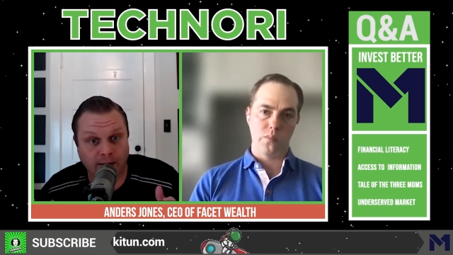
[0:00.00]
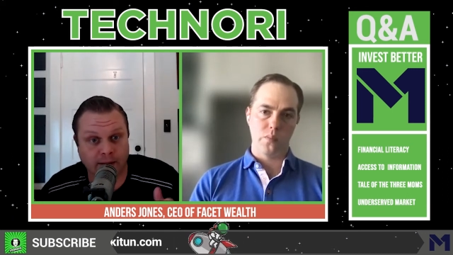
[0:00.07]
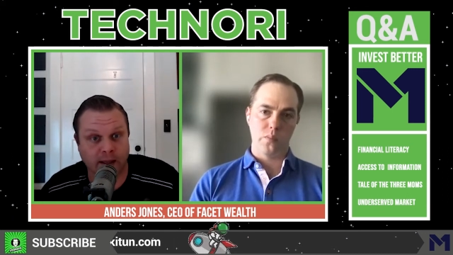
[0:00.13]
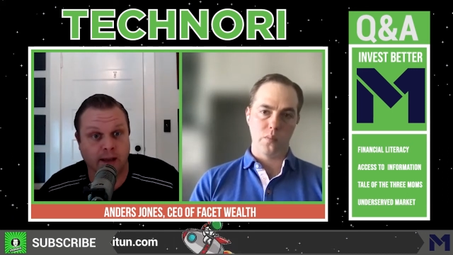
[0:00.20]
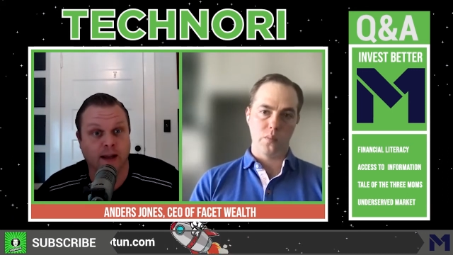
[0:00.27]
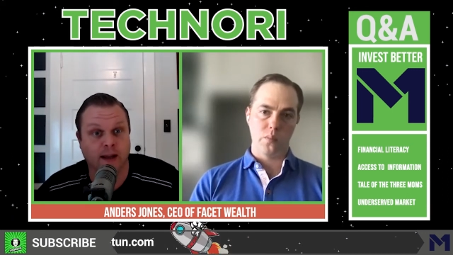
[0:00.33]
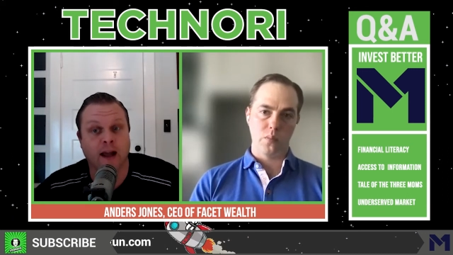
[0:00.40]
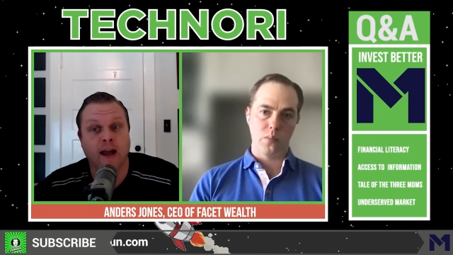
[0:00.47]

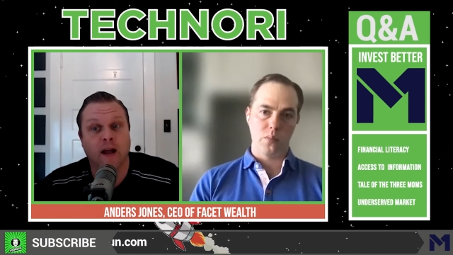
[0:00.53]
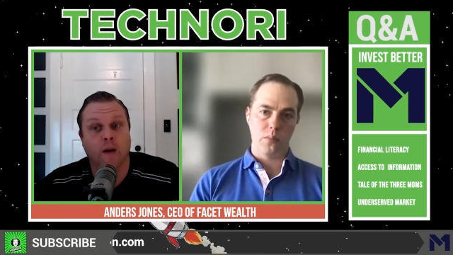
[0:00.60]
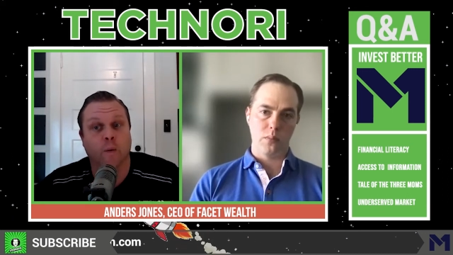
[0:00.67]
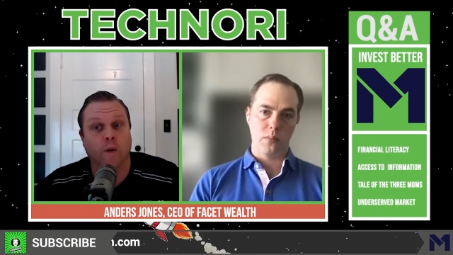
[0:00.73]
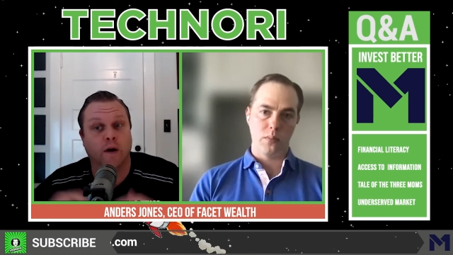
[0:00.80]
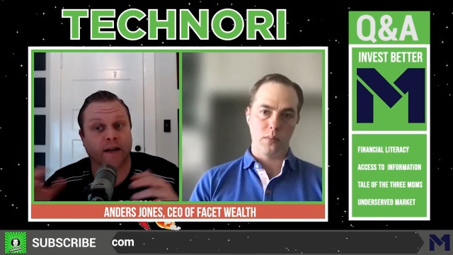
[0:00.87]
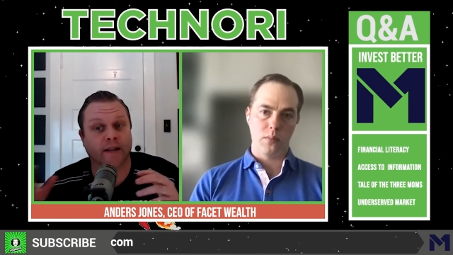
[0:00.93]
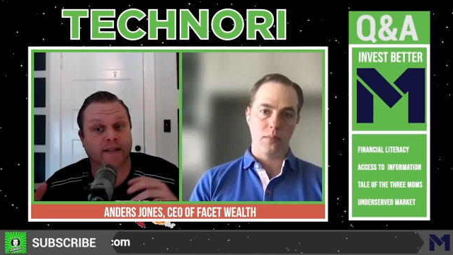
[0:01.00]
Speaker 1: Like we're
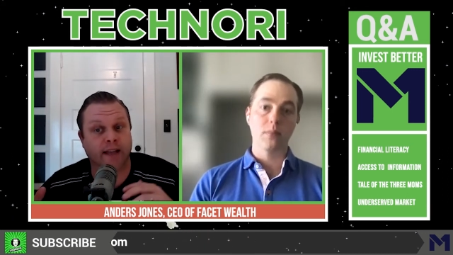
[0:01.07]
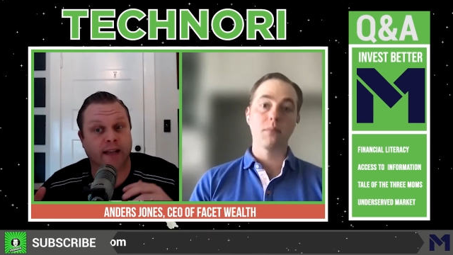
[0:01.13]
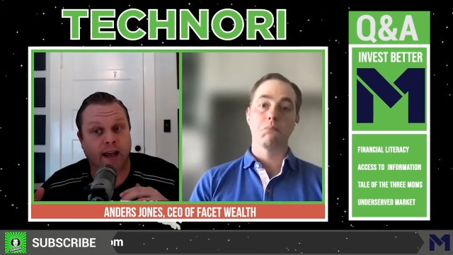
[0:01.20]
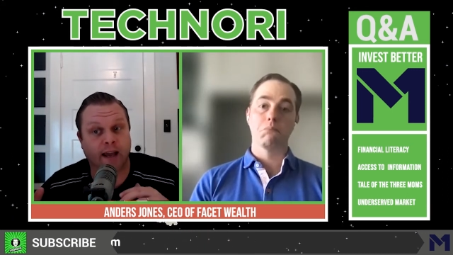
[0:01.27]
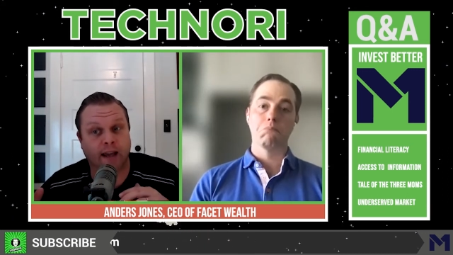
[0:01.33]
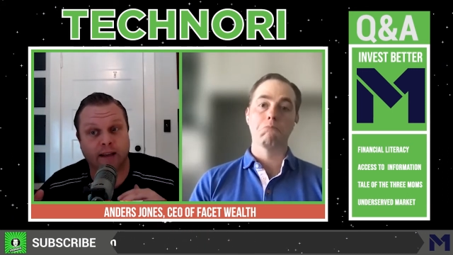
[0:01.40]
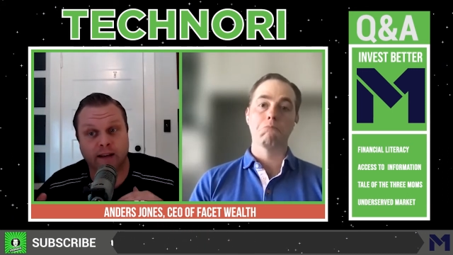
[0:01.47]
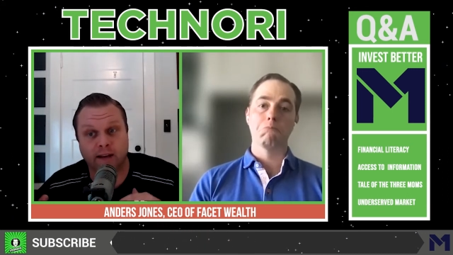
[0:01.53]
going to
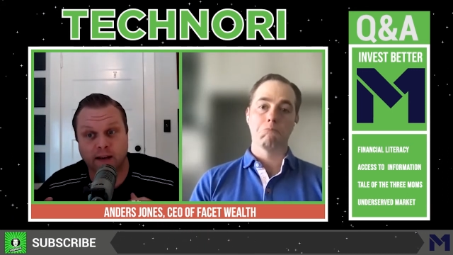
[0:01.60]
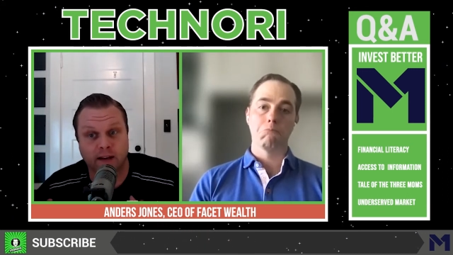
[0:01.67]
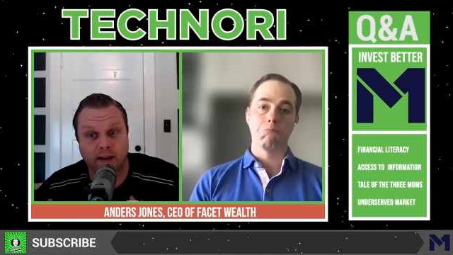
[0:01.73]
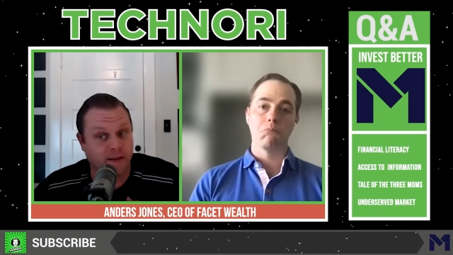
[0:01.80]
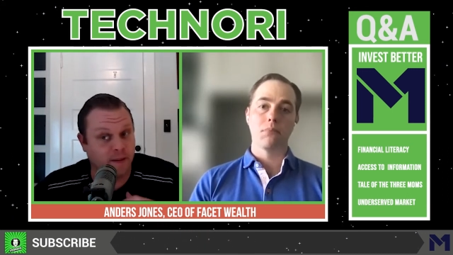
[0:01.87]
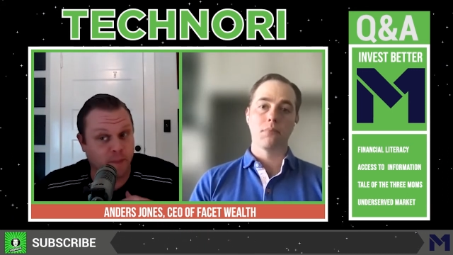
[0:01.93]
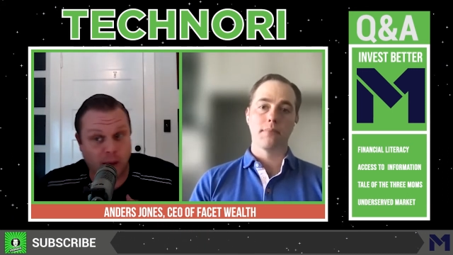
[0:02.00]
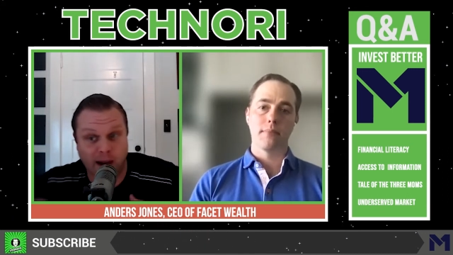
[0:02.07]
say it
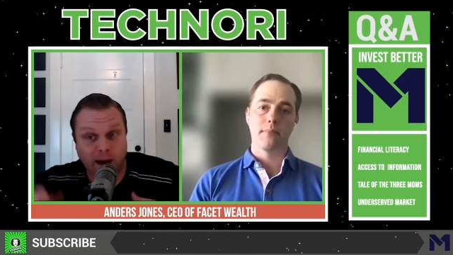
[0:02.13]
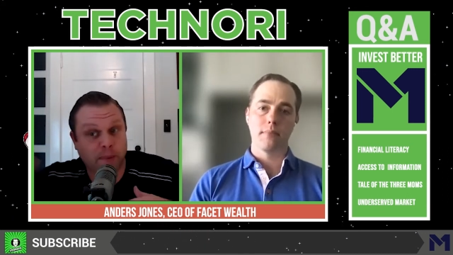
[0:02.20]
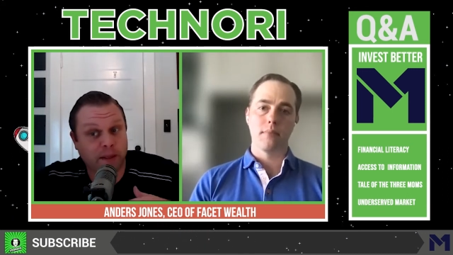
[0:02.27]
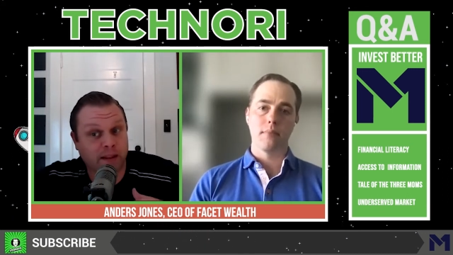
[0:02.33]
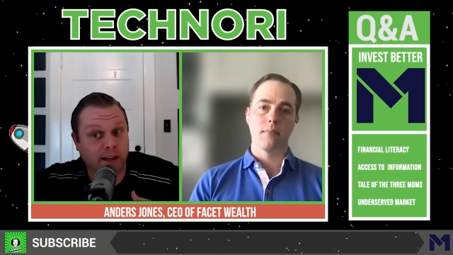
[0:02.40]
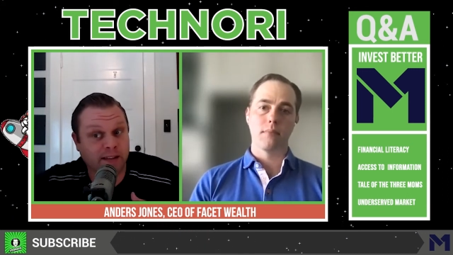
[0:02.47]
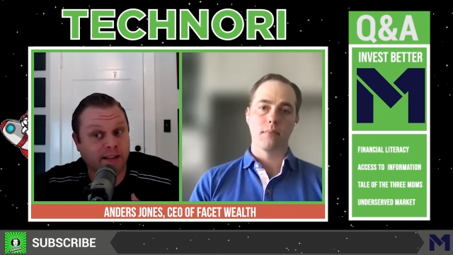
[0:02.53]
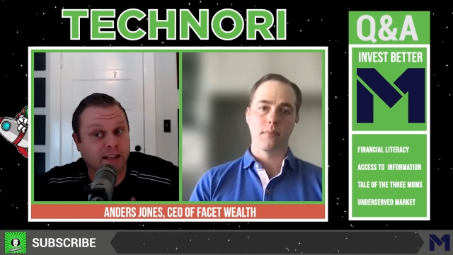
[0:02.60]
may be
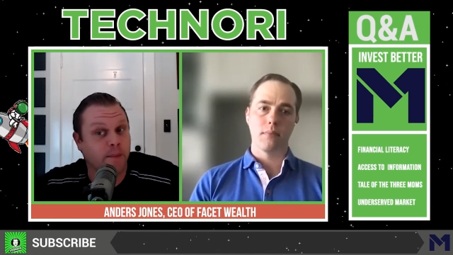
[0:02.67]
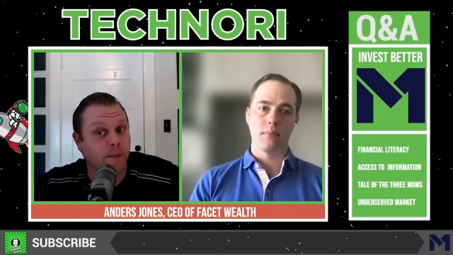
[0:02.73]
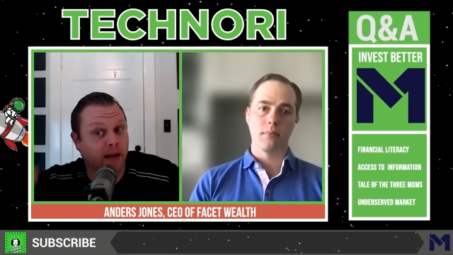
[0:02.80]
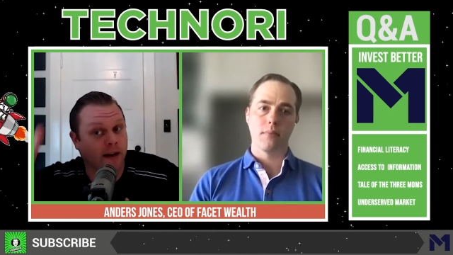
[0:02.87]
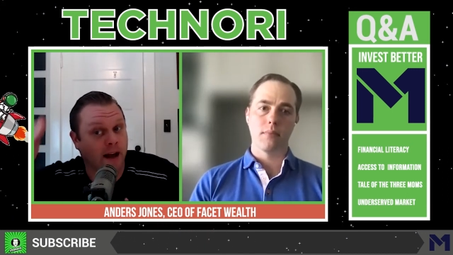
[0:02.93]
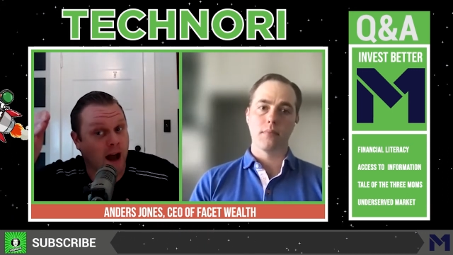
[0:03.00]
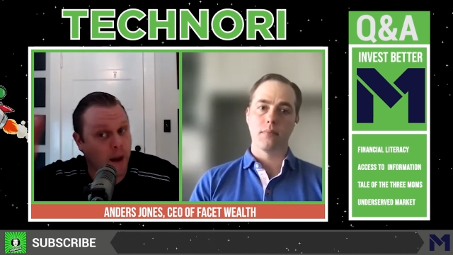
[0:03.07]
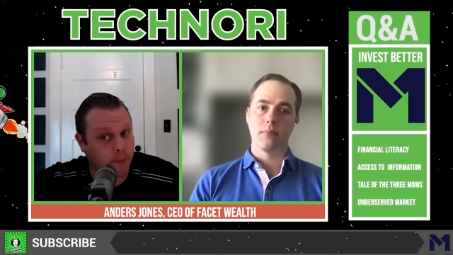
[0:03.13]
this and it may
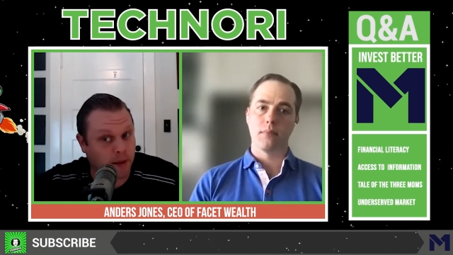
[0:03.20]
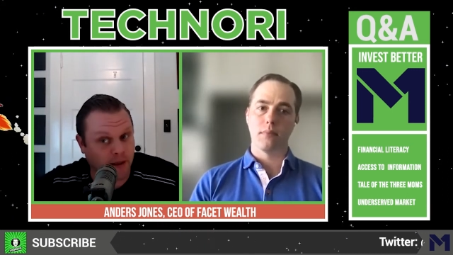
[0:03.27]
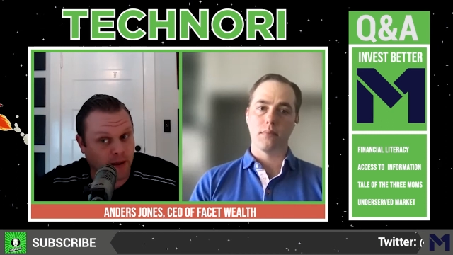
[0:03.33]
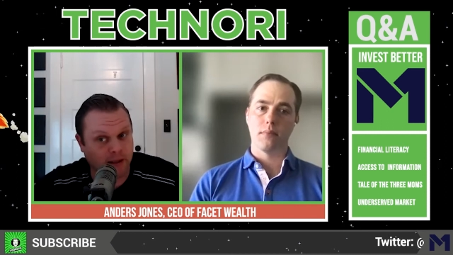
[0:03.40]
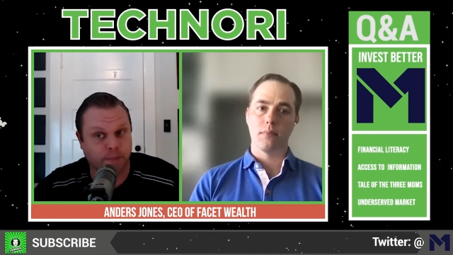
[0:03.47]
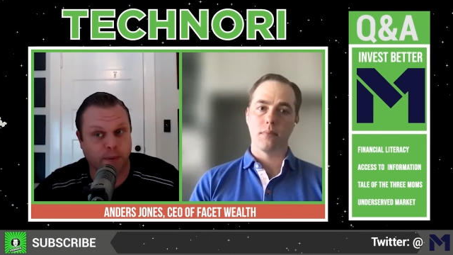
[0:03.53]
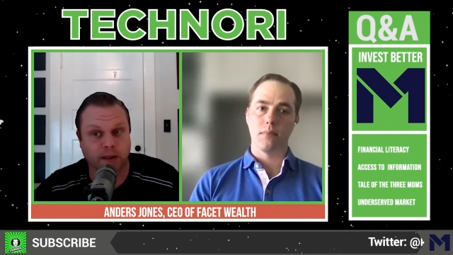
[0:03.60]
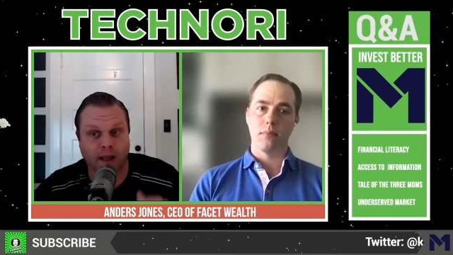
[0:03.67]
not be this,
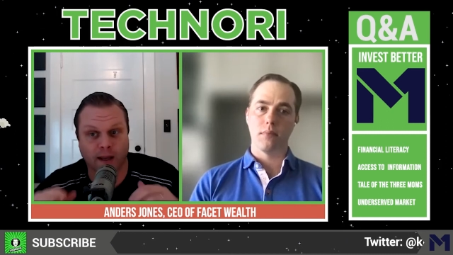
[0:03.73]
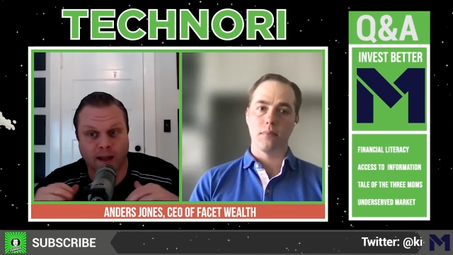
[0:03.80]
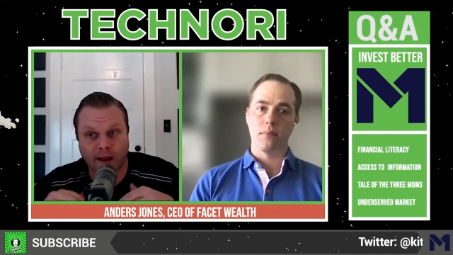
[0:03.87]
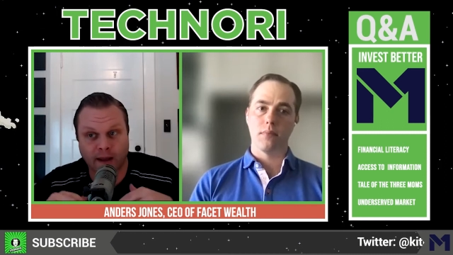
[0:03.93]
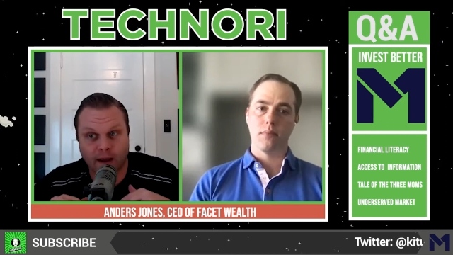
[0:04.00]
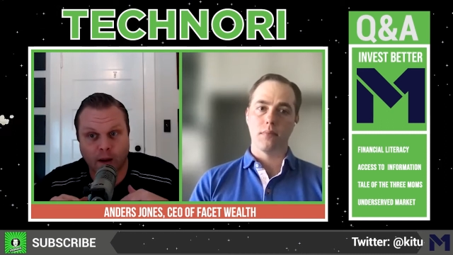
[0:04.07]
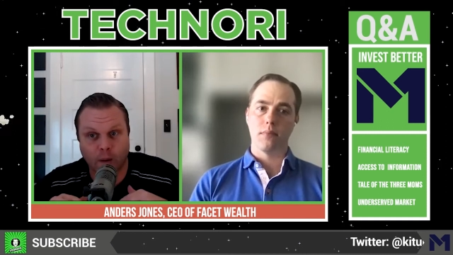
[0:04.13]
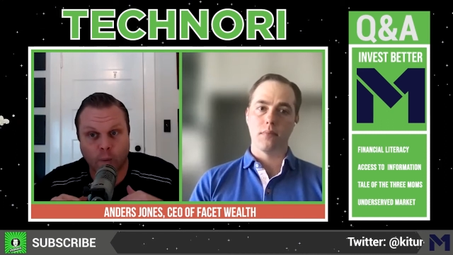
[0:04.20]
but like
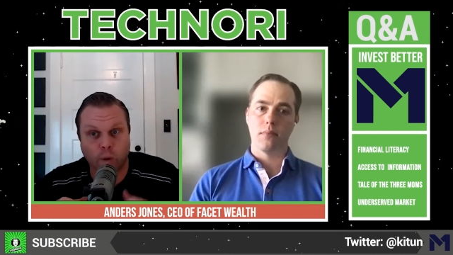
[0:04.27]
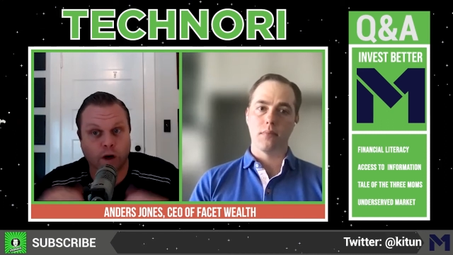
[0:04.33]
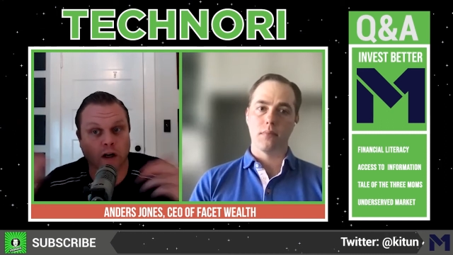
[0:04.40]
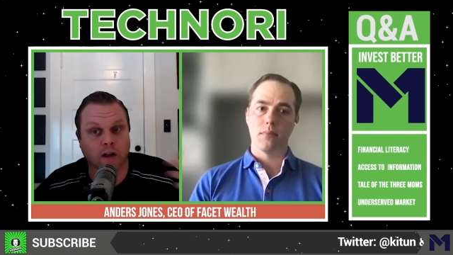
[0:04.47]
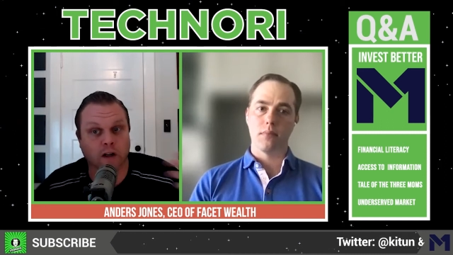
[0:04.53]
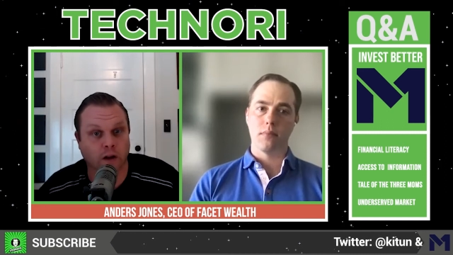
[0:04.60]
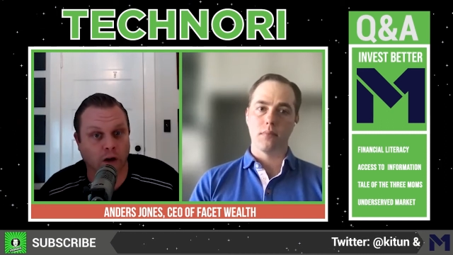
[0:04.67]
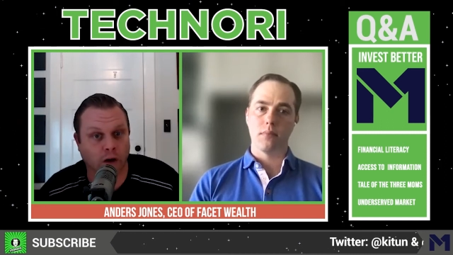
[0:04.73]
we're going to
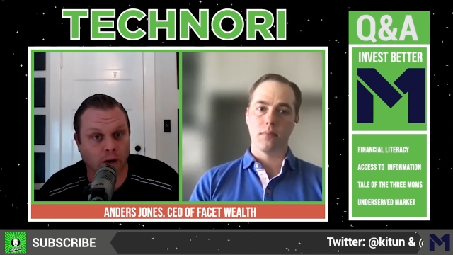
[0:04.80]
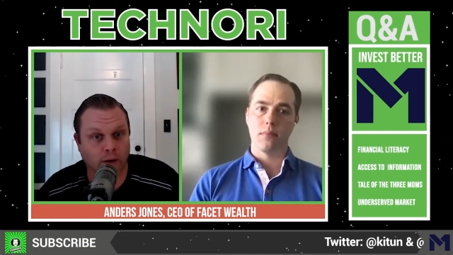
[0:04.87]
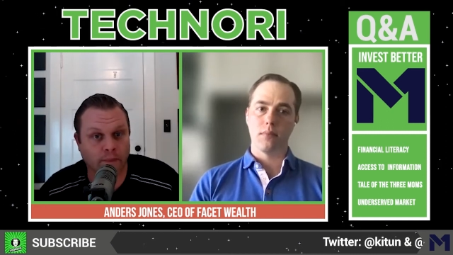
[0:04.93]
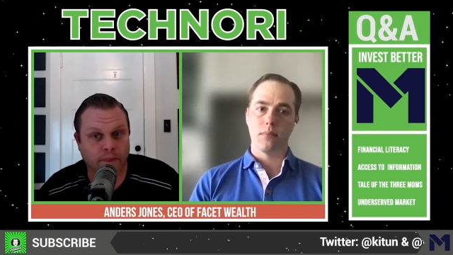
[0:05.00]
learn.